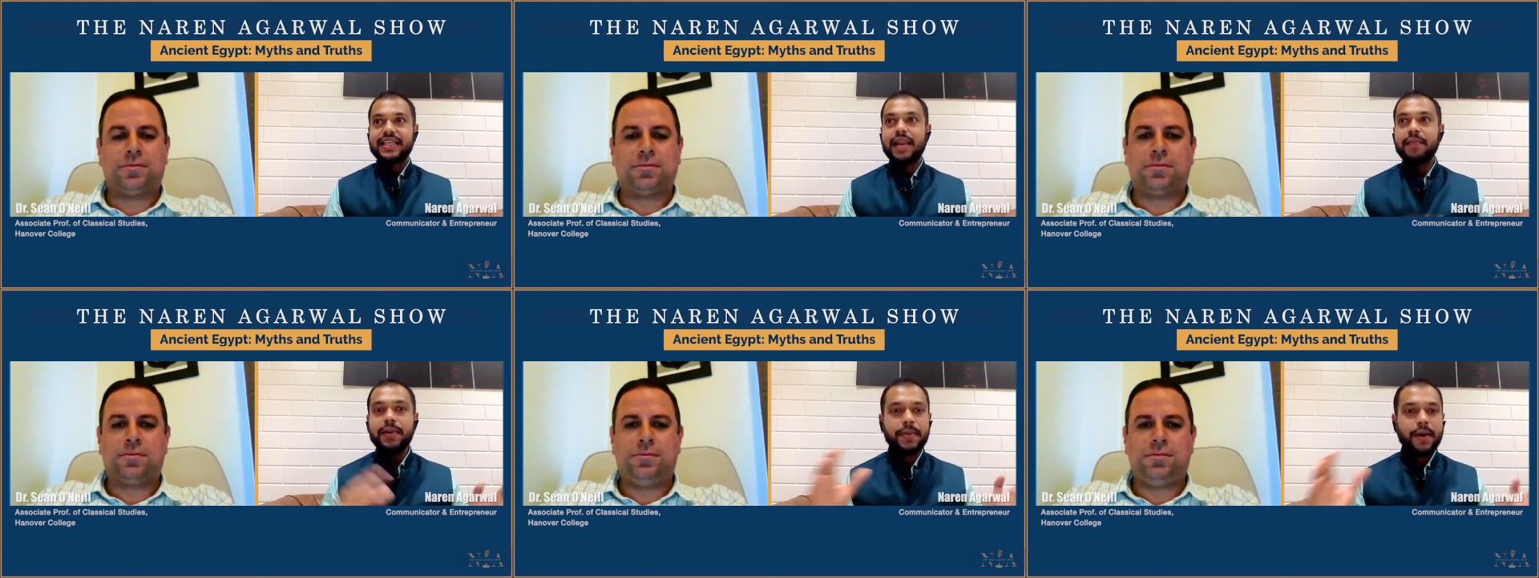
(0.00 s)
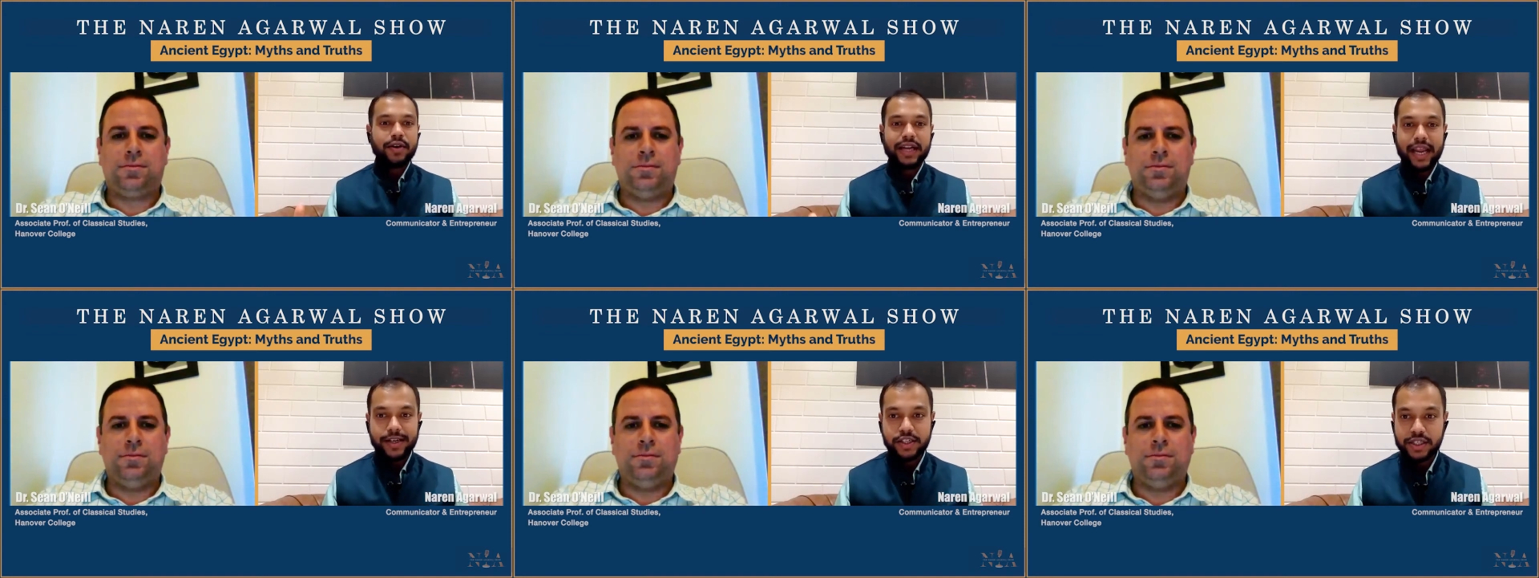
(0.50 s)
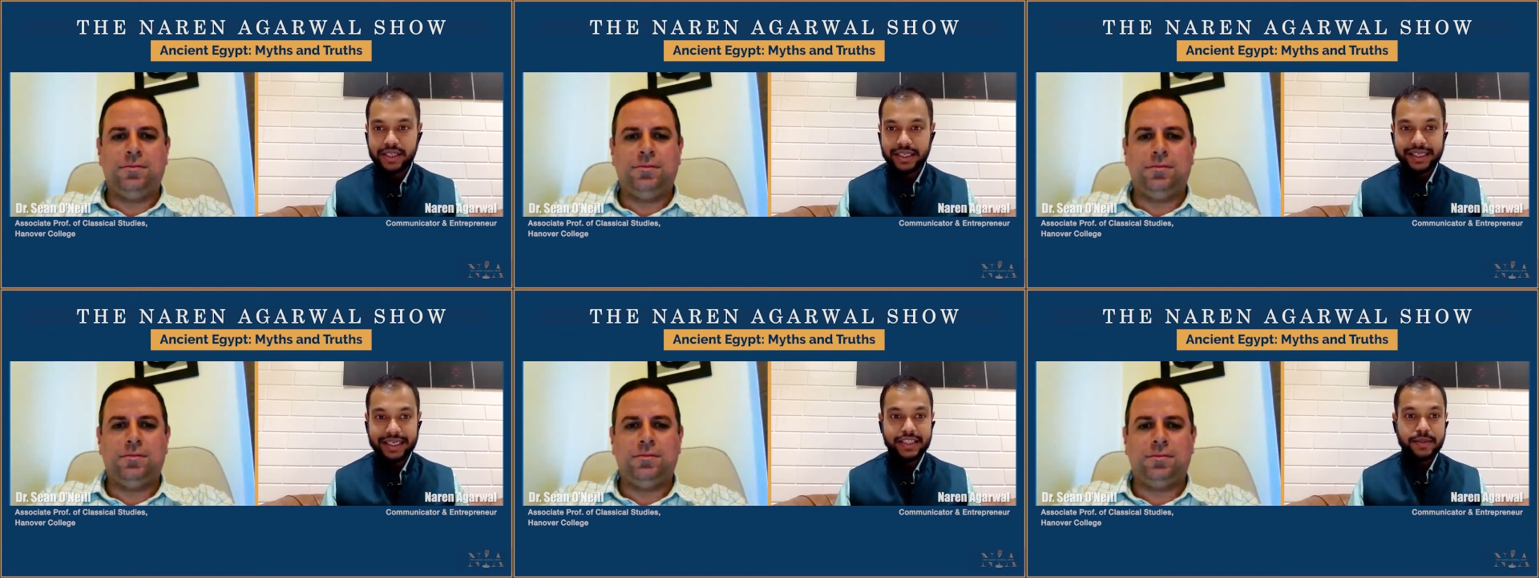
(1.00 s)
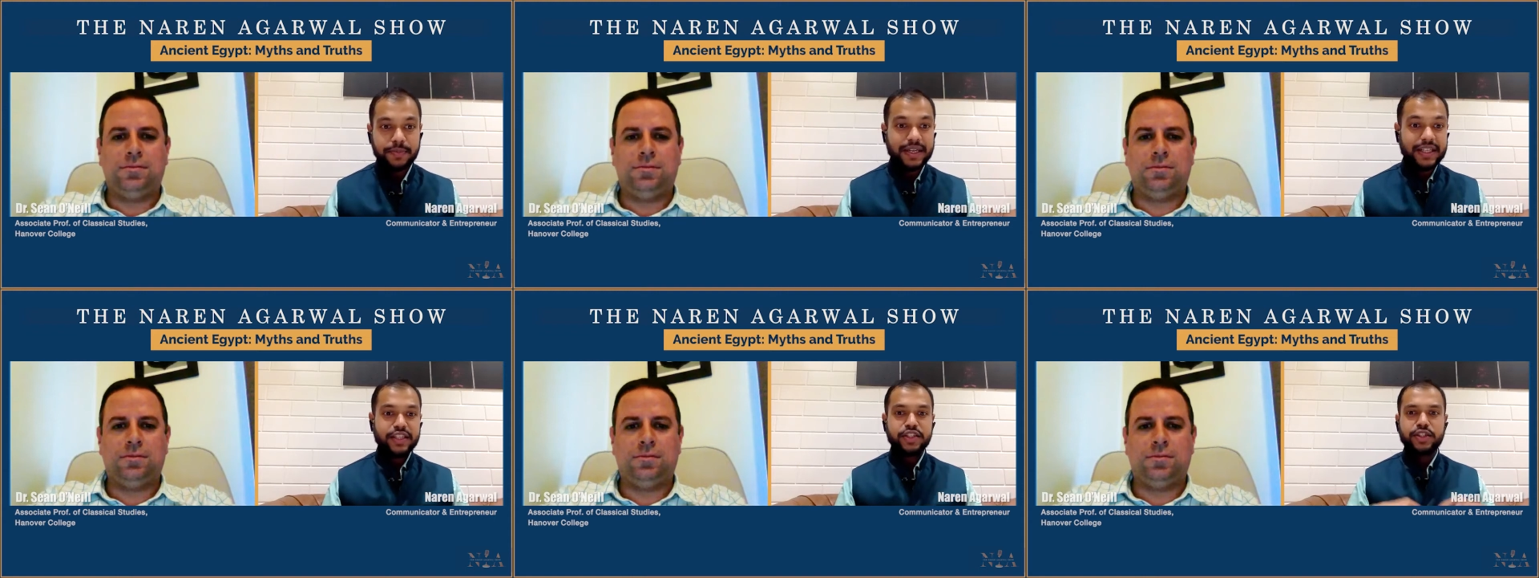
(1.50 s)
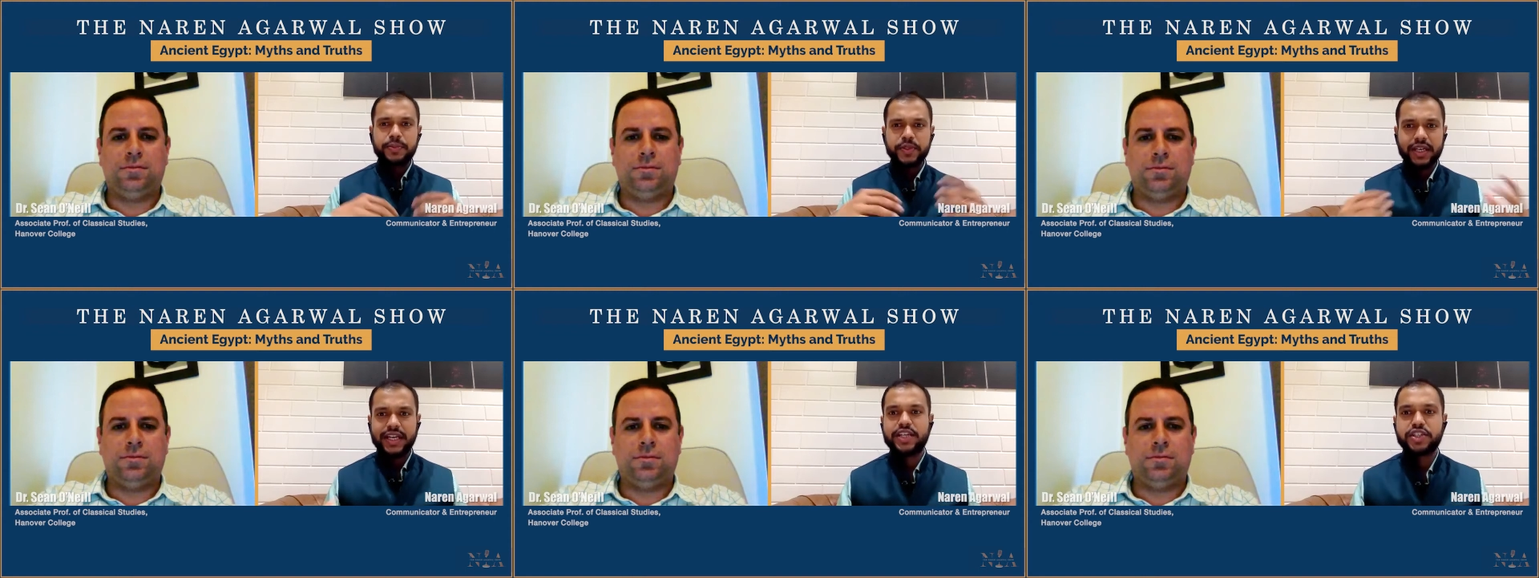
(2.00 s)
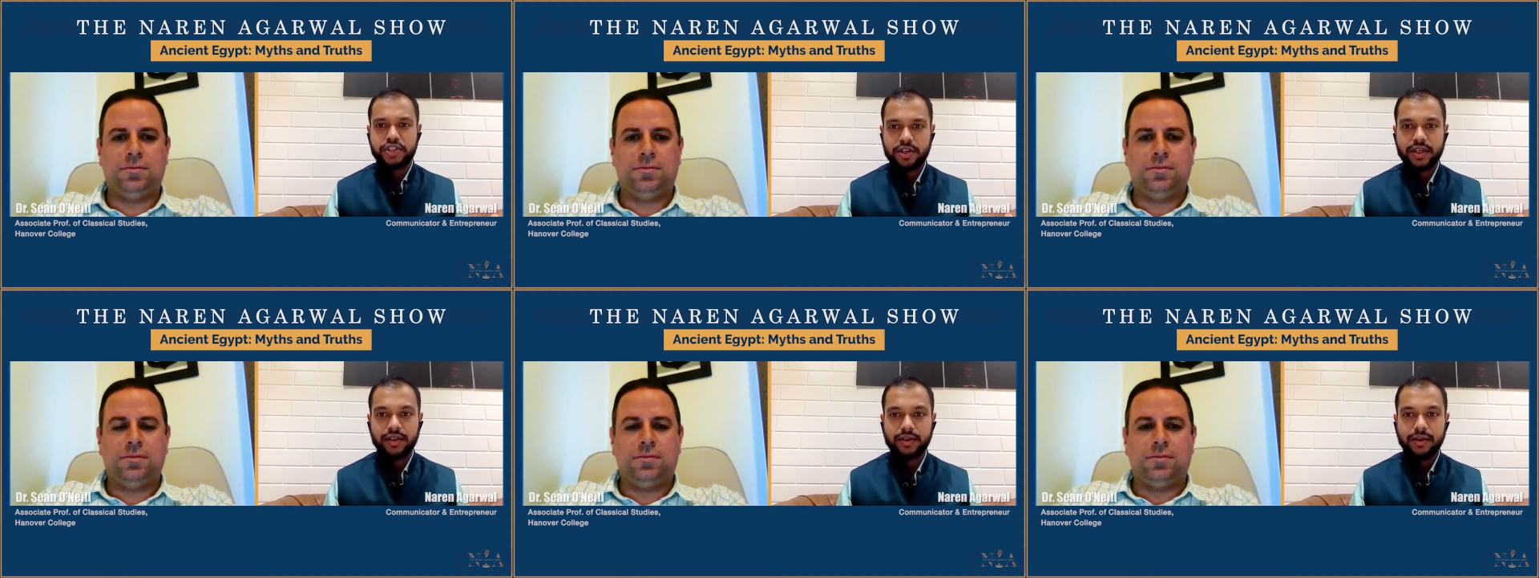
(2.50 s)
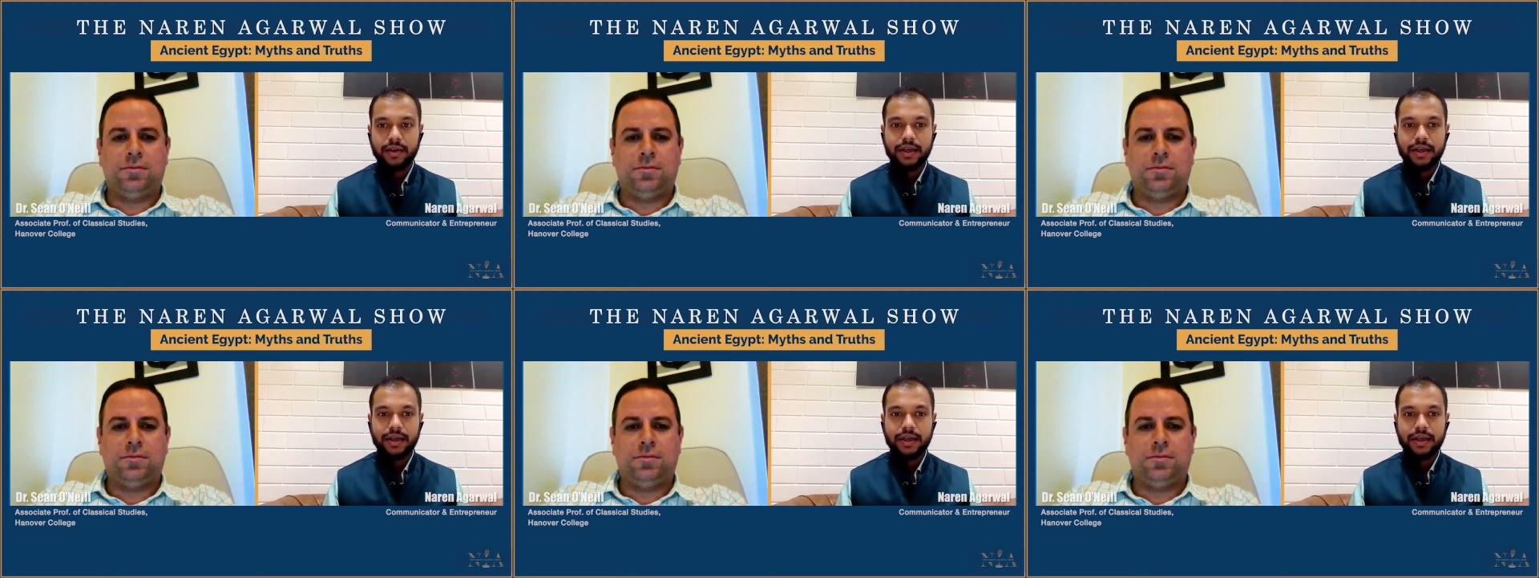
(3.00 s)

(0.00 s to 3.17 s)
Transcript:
Speaker 1: Tell me about ancient Egypt and the Egyptian history.